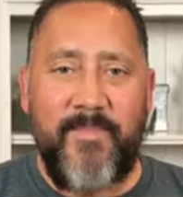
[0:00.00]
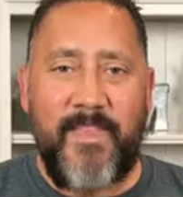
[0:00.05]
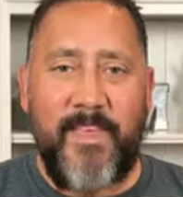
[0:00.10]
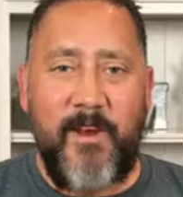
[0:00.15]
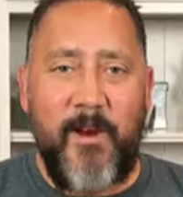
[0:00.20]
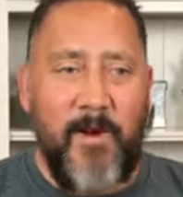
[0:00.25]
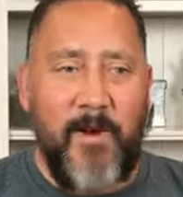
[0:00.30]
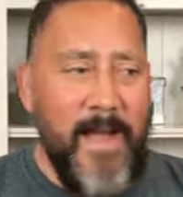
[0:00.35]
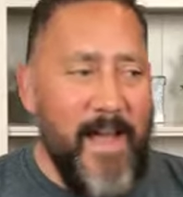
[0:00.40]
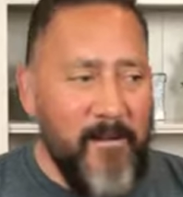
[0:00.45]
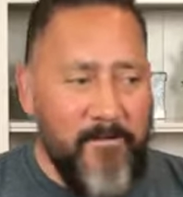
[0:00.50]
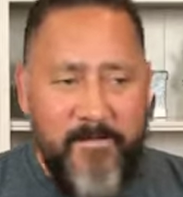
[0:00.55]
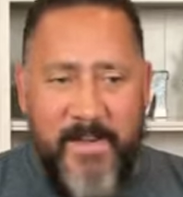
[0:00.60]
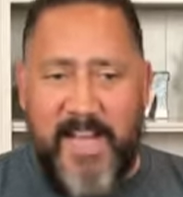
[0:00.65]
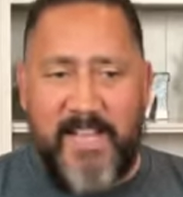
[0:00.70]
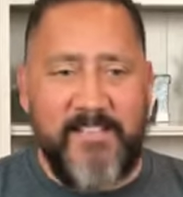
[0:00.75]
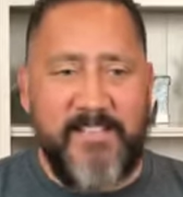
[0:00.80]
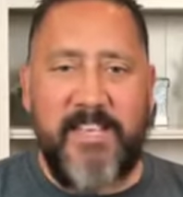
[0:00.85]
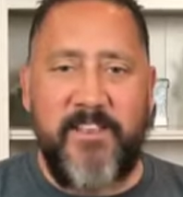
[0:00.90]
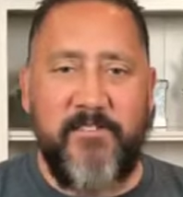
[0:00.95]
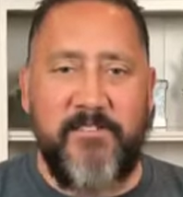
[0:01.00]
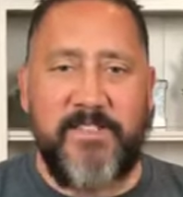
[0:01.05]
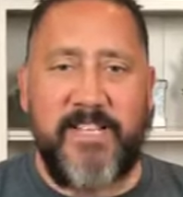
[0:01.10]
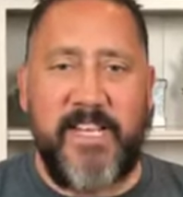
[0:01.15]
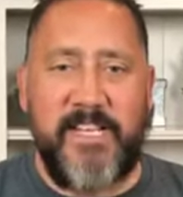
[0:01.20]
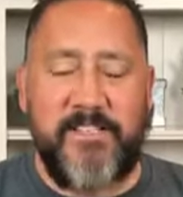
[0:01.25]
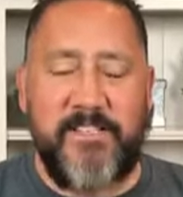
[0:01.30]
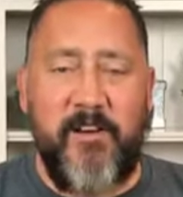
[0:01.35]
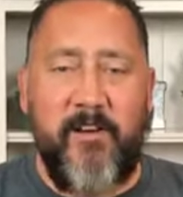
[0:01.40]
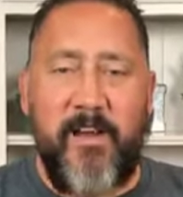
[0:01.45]
You know, how fast can you
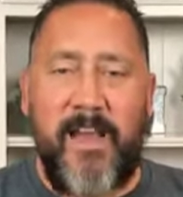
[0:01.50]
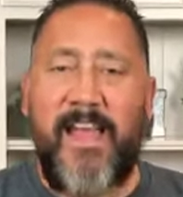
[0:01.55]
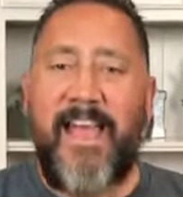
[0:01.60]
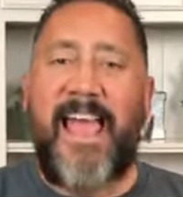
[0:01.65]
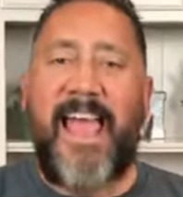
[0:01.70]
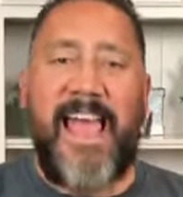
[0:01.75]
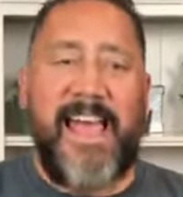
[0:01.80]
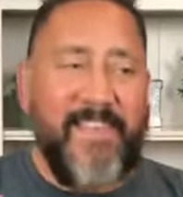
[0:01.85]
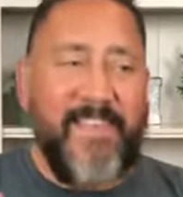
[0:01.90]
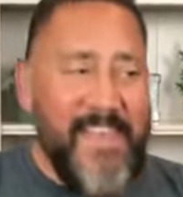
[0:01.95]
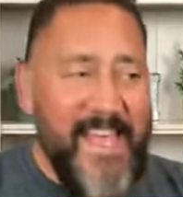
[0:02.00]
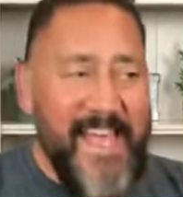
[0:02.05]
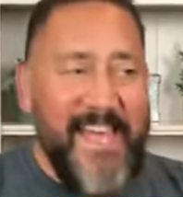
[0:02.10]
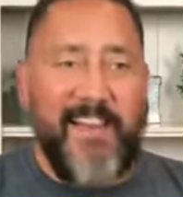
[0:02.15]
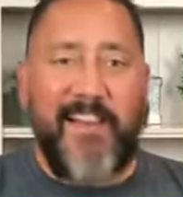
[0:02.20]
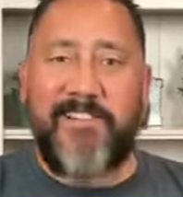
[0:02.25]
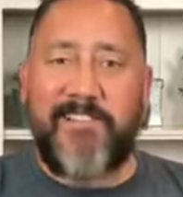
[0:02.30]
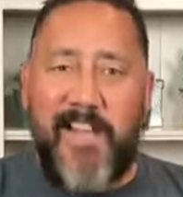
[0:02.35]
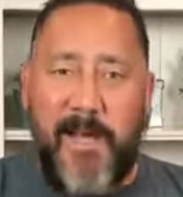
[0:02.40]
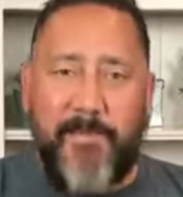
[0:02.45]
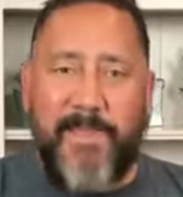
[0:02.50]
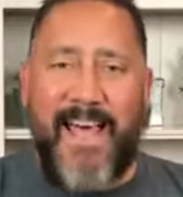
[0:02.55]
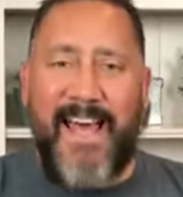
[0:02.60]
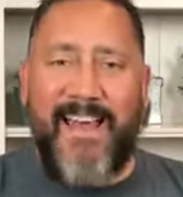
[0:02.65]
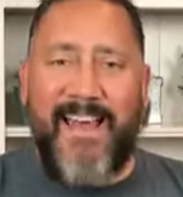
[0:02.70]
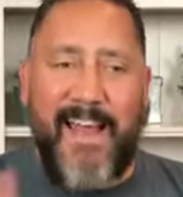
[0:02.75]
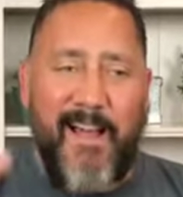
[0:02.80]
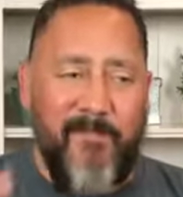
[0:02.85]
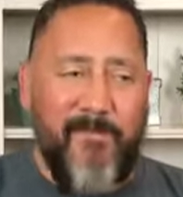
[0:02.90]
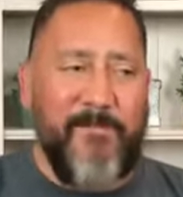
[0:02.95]
say sorry? And then on top of
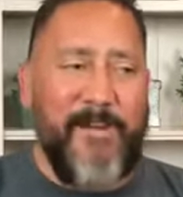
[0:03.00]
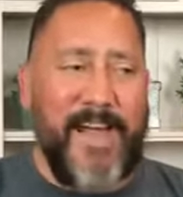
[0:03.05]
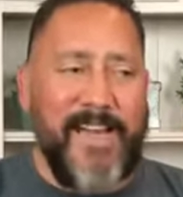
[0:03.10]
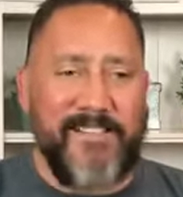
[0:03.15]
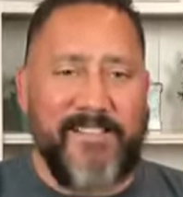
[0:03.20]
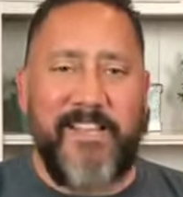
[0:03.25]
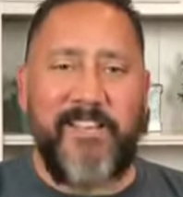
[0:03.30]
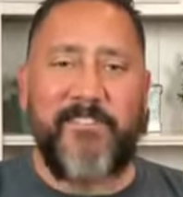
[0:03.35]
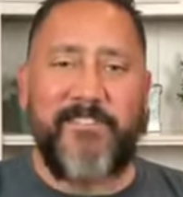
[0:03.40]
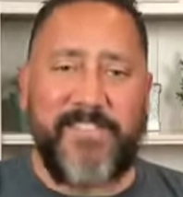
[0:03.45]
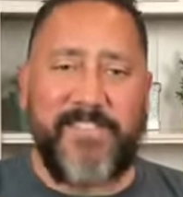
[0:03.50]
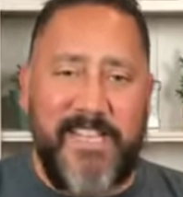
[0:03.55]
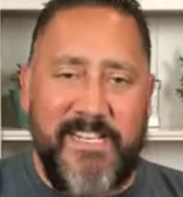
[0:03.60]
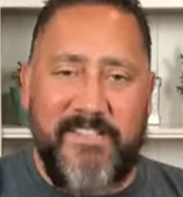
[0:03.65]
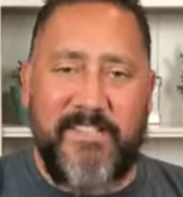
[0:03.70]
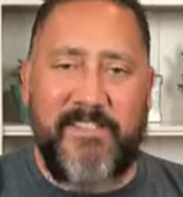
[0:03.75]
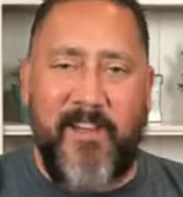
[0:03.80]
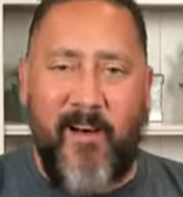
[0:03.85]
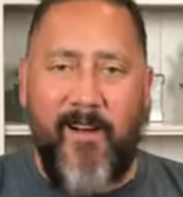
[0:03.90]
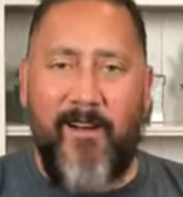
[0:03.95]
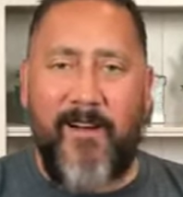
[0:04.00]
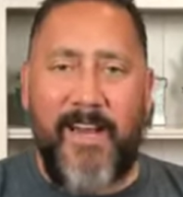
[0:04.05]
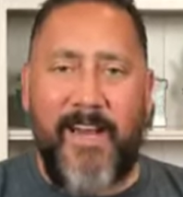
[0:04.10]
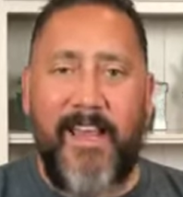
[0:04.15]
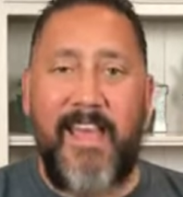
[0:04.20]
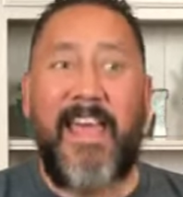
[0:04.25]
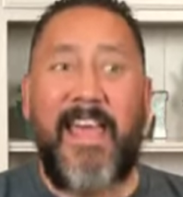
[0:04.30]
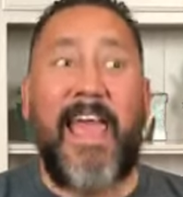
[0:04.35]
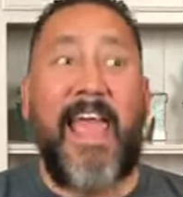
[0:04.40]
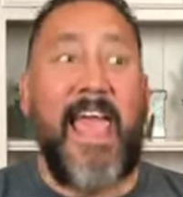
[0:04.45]
that, how fast can you say
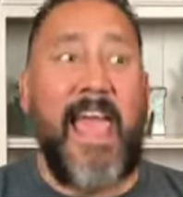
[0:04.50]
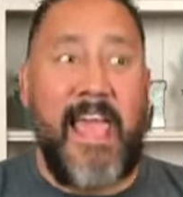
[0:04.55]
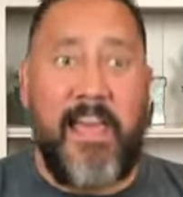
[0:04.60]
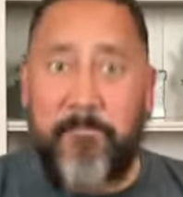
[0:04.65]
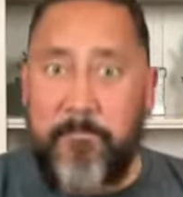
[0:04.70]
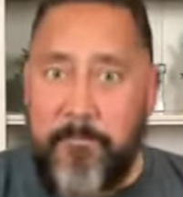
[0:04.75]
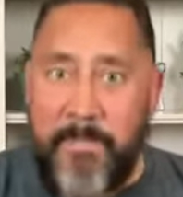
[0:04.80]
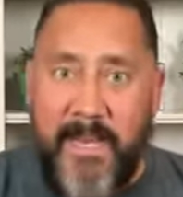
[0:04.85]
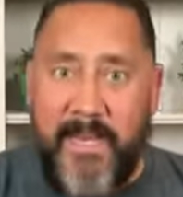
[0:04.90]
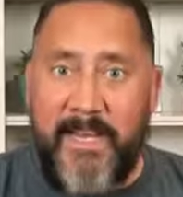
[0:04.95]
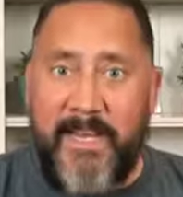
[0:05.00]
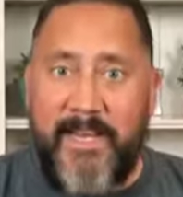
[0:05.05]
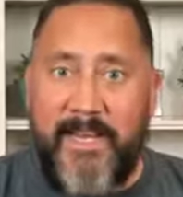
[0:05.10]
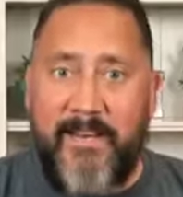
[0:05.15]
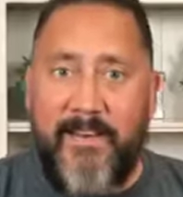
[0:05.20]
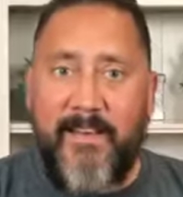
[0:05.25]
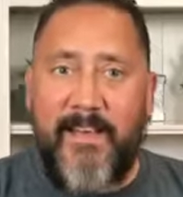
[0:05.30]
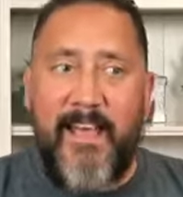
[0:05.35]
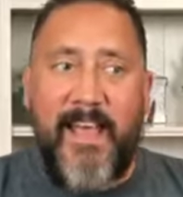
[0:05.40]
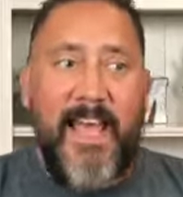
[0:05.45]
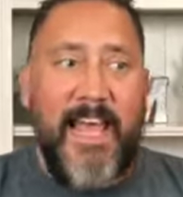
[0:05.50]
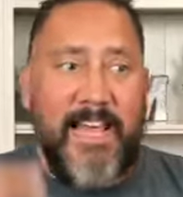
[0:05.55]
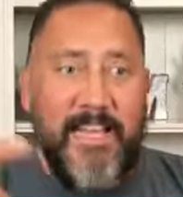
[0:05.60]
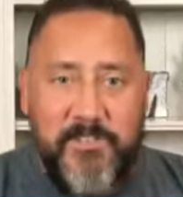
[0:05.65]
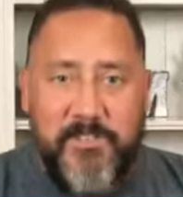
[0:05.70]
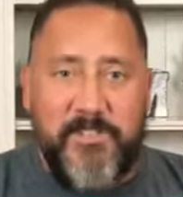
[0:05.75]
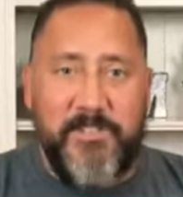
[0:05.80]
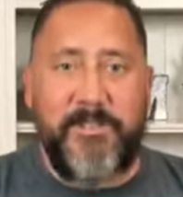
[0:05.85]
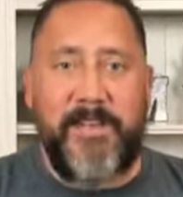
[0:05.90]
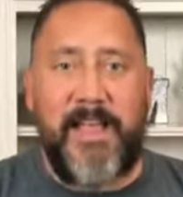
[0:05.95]
sorry and mean it
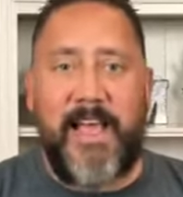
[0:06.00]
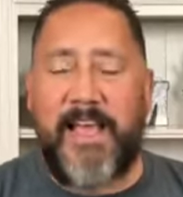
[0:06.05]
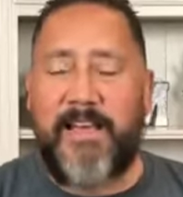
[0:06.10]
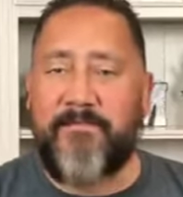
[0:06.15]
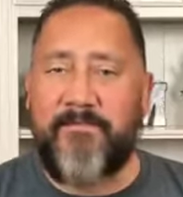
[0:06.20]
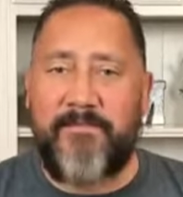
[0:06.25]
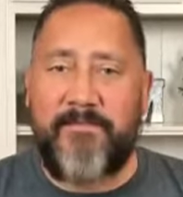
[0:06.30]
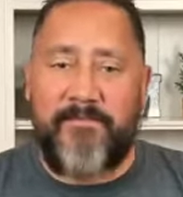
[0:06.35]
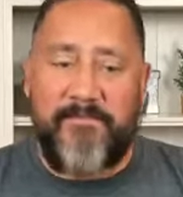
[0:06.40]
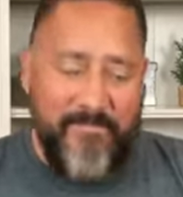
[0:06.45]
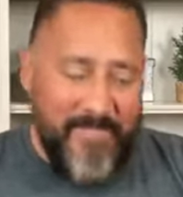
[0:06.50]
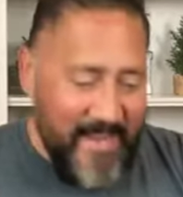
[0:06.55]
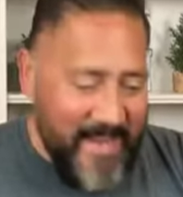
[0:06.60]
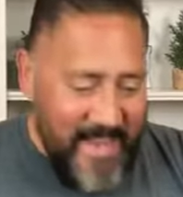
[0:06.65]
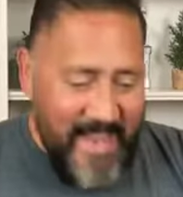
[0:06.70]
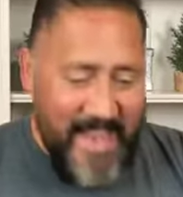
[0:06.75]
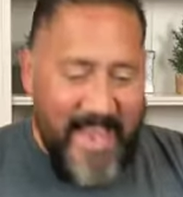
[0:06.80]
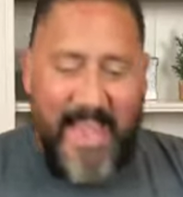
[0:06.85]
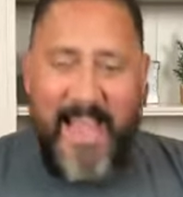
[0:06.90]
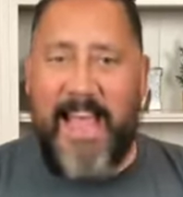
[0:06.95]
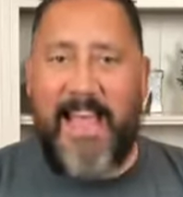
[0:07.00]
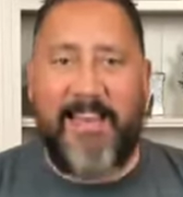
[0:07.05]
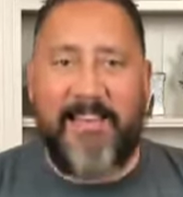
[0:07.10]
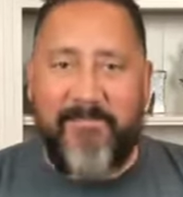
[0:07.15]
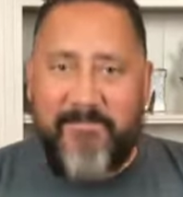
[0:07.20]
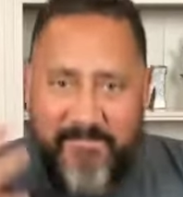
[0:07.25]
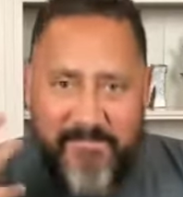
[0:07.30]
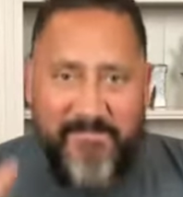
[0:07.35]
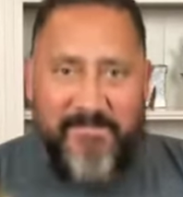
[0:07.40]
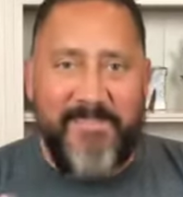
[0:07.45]
and and and